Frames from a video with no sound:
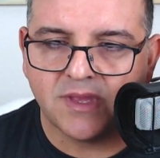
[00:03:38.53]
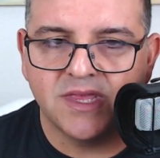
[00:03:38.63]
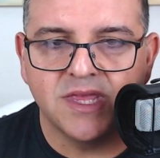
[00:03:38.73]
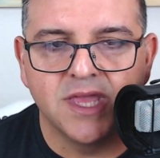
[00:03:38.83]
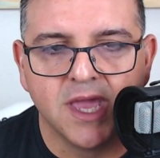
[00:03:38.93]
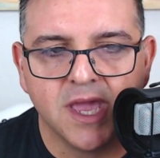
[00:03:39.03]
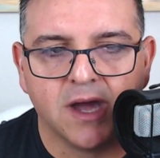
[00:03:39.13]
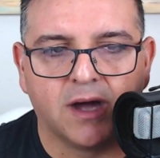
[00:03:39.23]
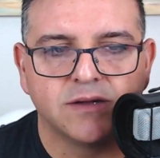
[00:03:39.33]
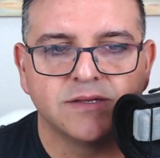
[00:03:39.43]

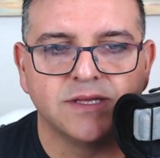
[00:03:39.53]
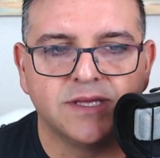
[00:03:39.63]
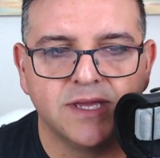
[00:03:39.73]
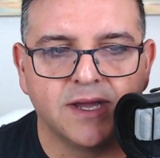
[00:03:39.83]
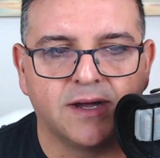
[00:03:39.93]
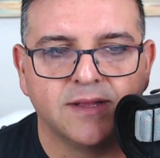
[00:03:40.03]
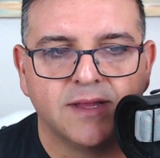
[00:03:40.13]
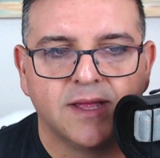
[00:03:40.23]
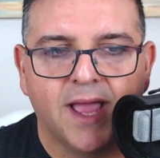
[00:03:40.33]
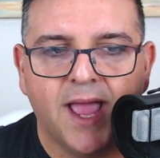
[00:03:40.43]
Yeah, yeah.
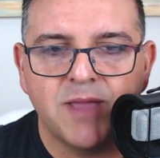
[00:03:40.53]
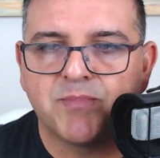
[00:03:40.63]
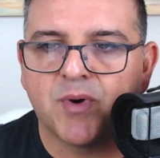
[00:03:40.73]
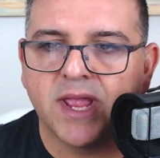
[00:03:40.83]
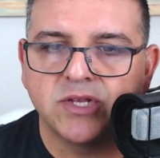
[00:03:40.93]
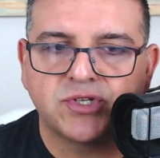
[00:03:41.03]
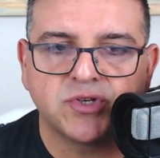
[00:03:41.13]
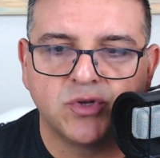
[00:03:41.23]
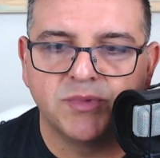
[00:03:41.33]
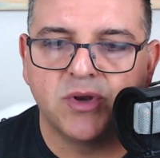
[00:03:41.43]
Hey, Brian
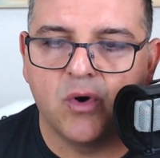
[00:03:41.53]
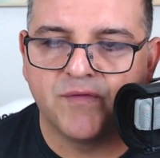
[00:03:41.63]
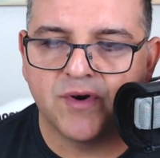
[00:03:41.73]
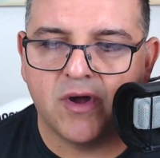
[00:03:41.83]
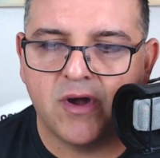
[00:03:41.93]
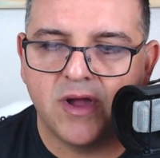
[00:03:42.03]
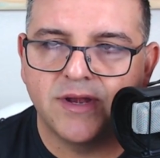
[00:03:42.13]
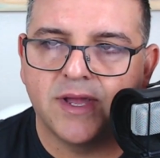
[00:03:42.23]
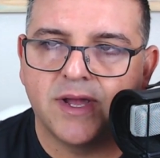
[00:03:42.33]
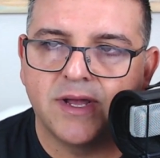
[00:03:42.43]
Schulman over on
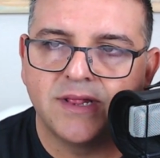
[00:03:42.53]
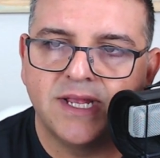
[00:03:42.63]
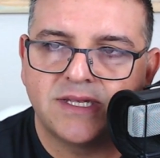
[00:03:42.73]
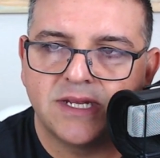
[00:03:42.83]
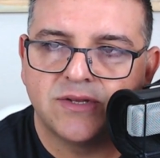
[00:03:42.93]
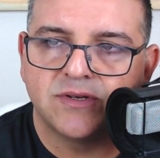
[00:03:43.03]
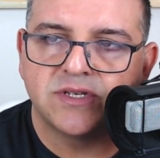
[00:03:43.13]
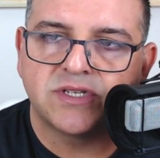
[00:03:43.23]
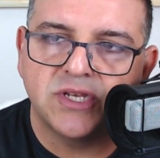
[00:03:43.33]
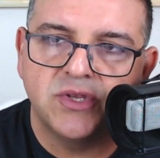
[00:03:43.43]
uh, LinkedIn. Good to
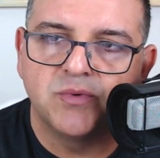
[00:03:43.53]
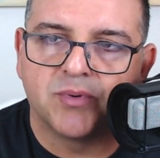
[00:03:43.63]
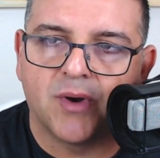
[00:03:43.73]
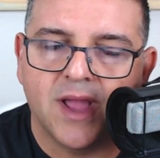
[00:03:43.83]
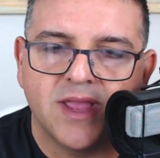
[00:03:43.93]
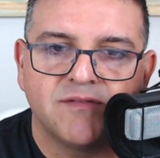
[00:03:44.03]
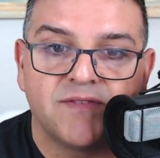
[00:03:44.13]
see you, Brian.